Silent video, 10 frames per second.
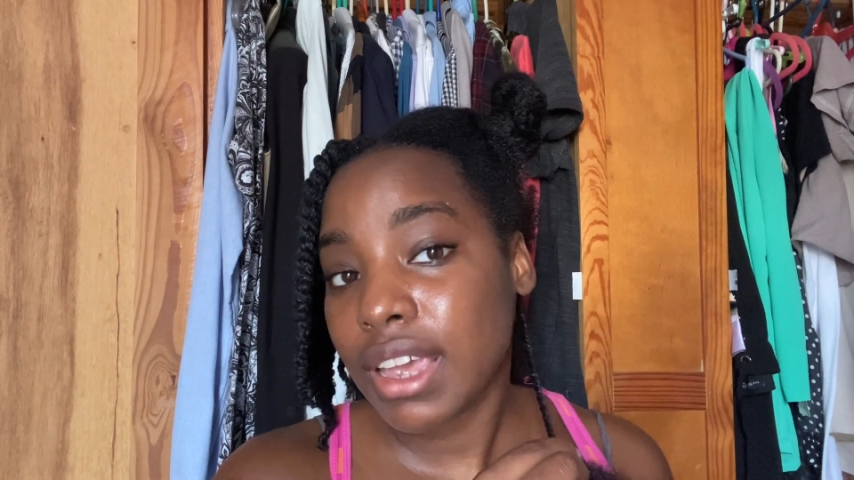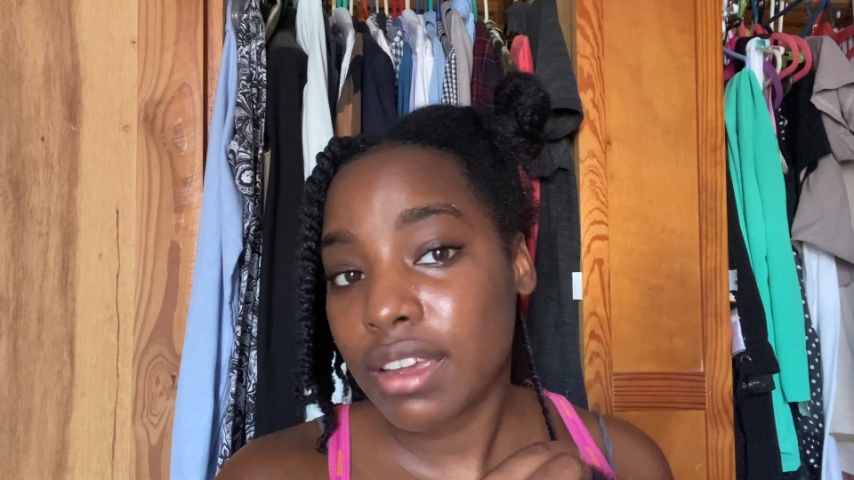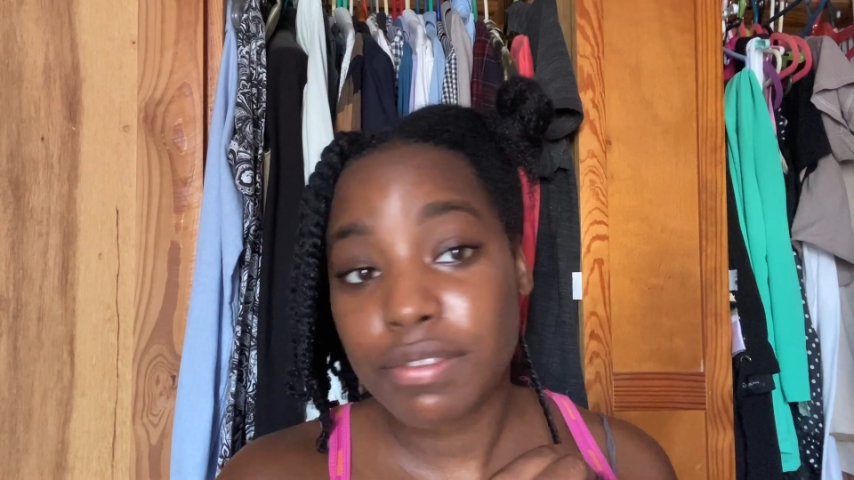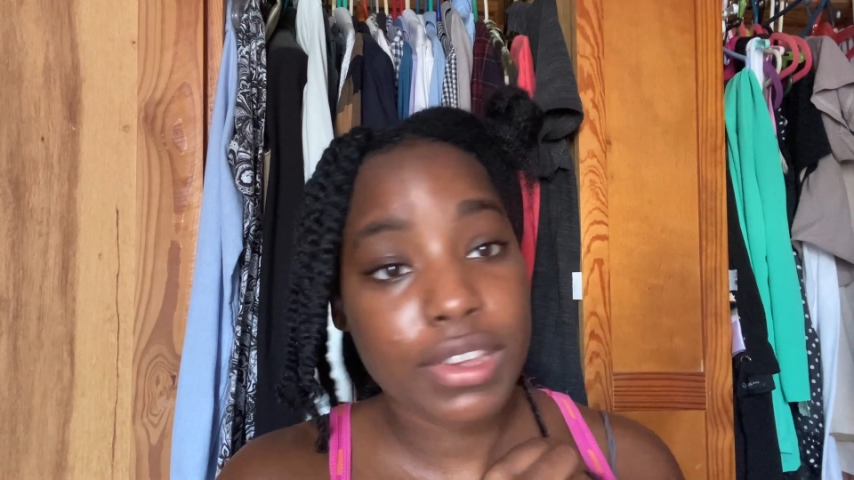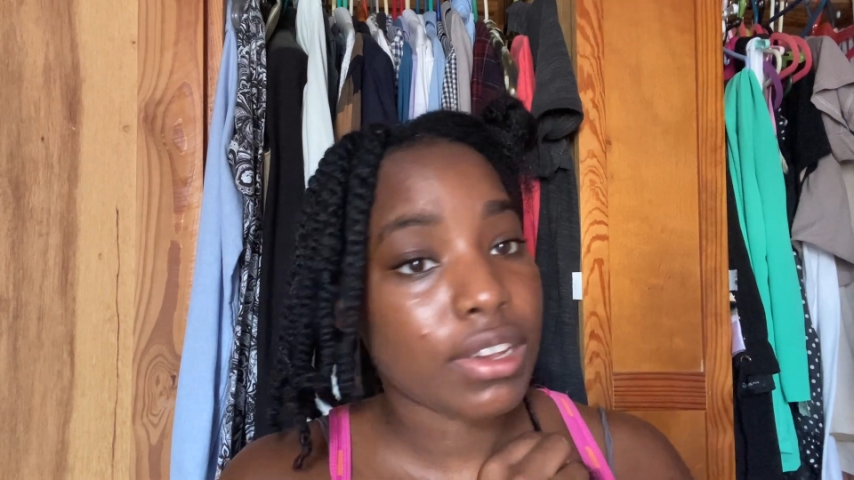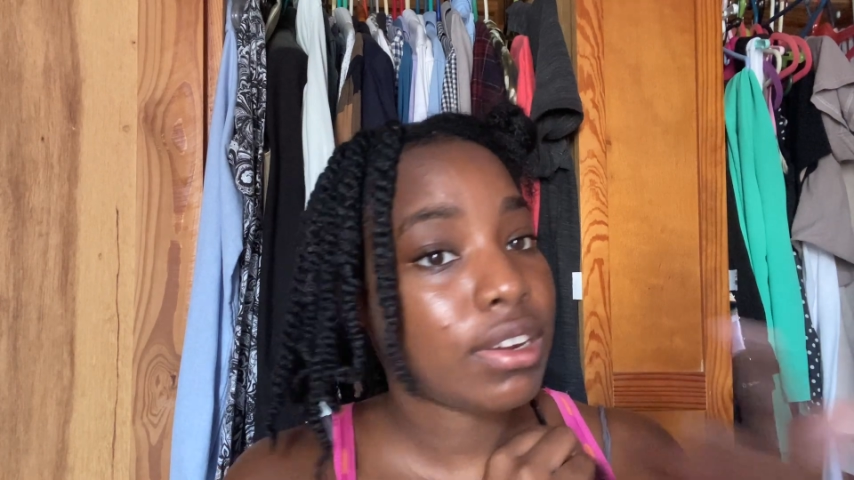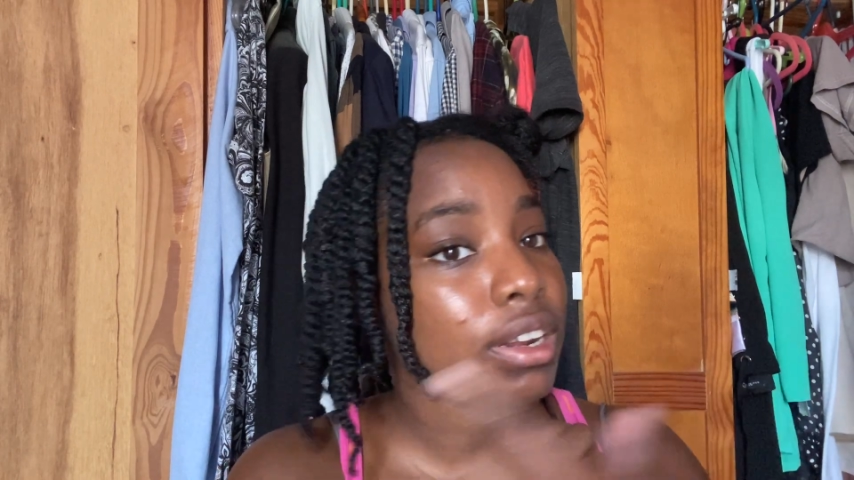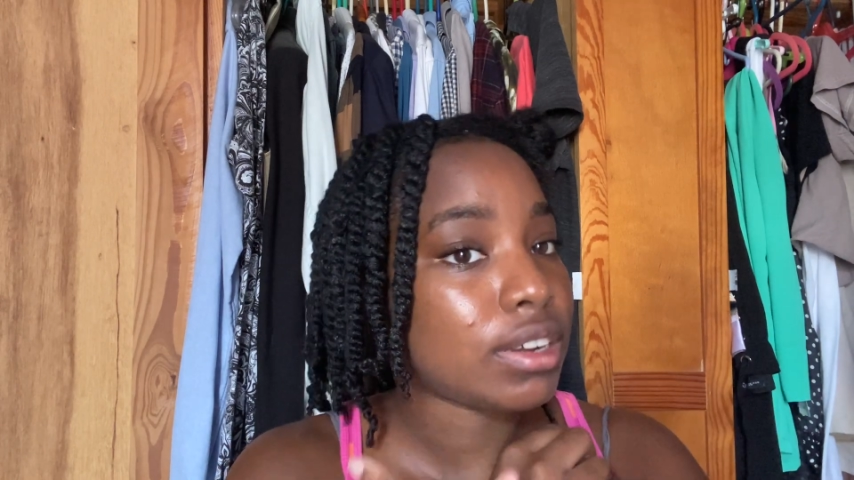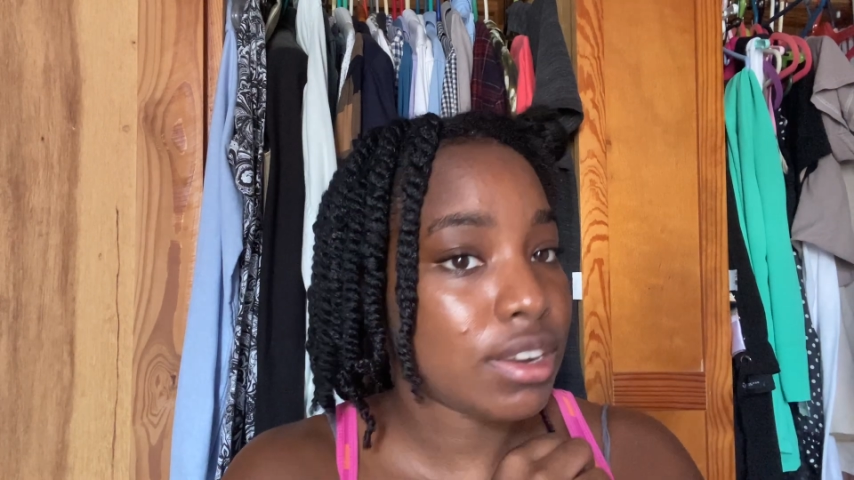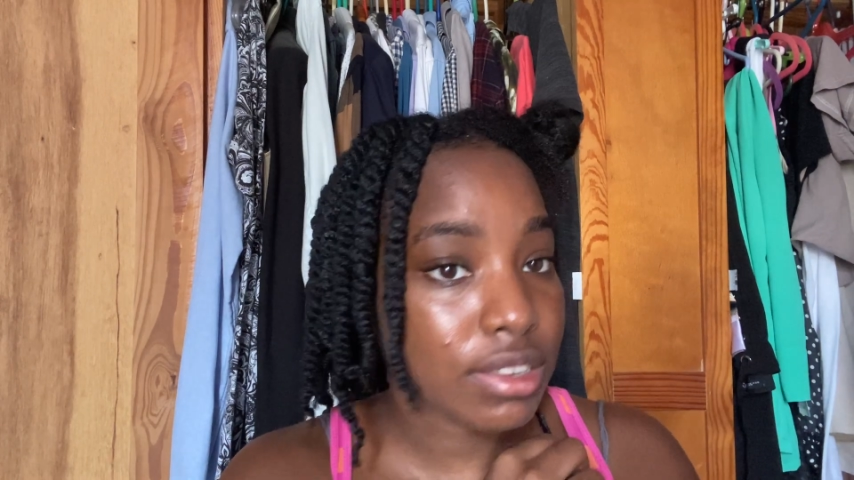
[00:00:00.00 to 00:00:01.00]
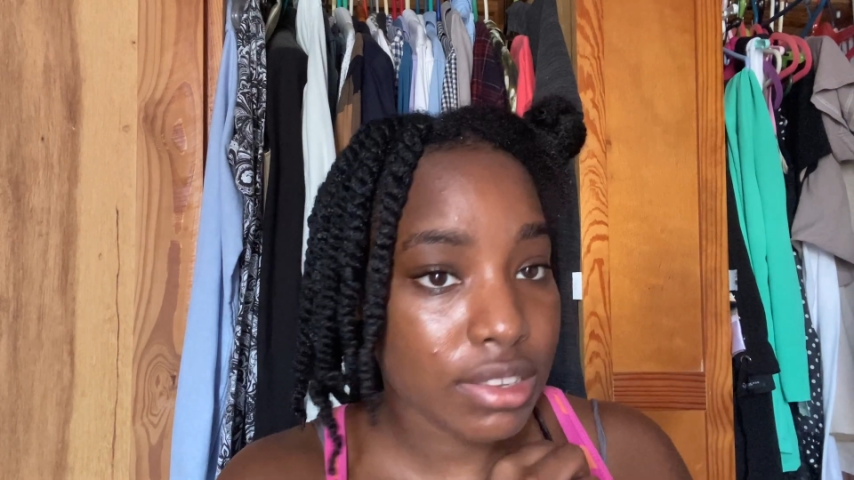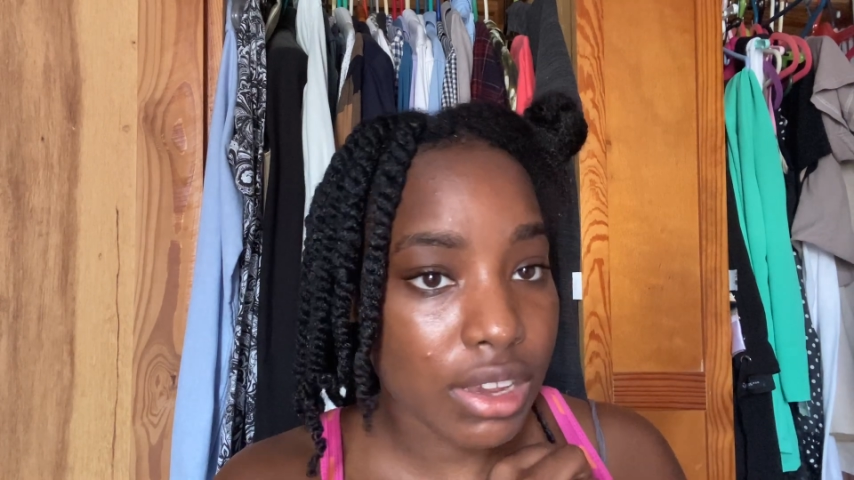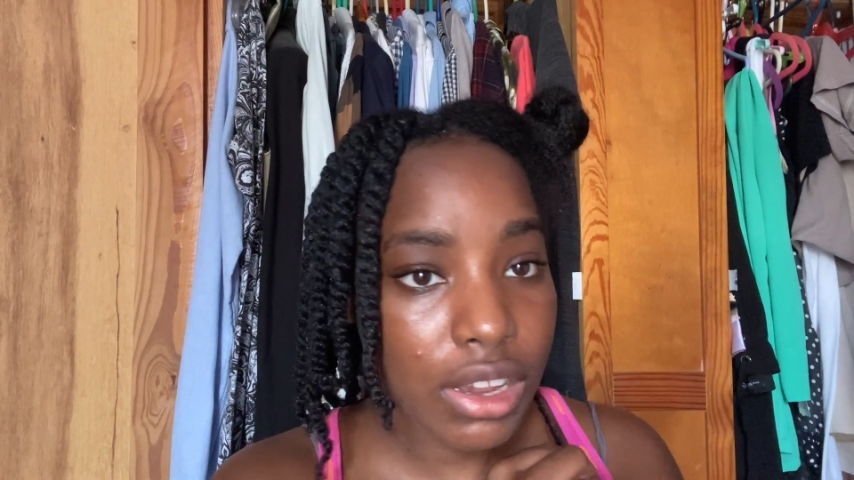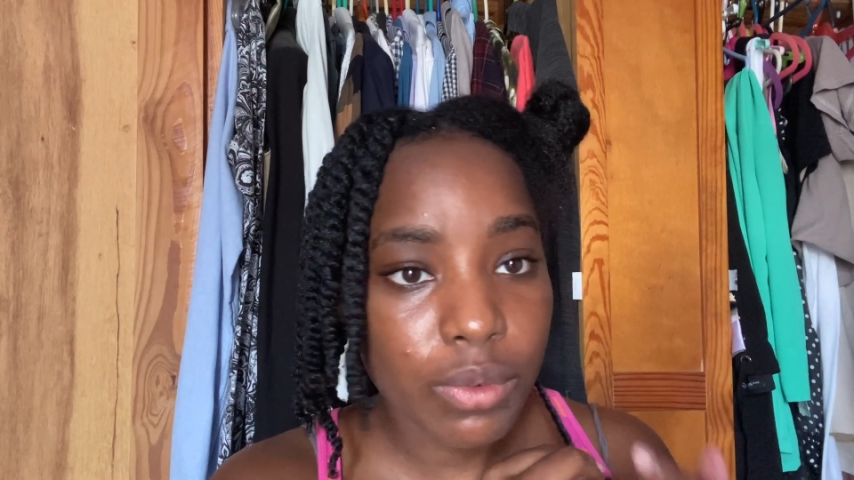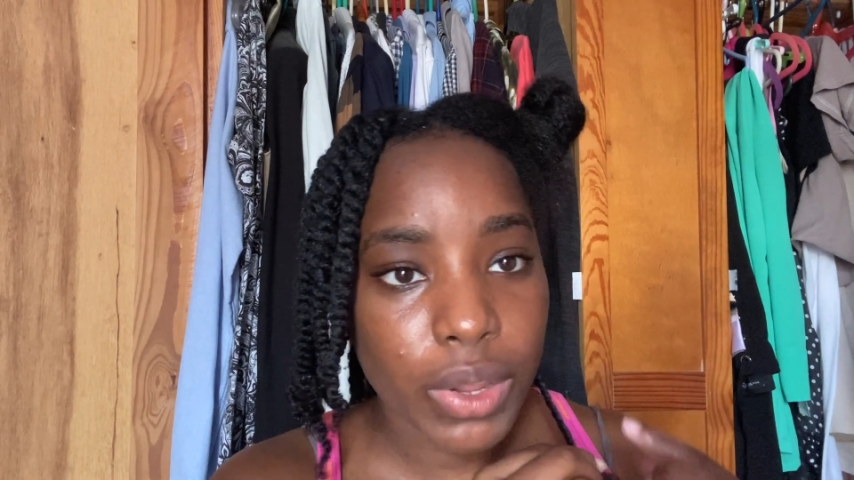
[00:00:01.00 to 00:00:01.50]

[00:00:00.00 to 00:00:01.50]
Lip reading: heavier than this side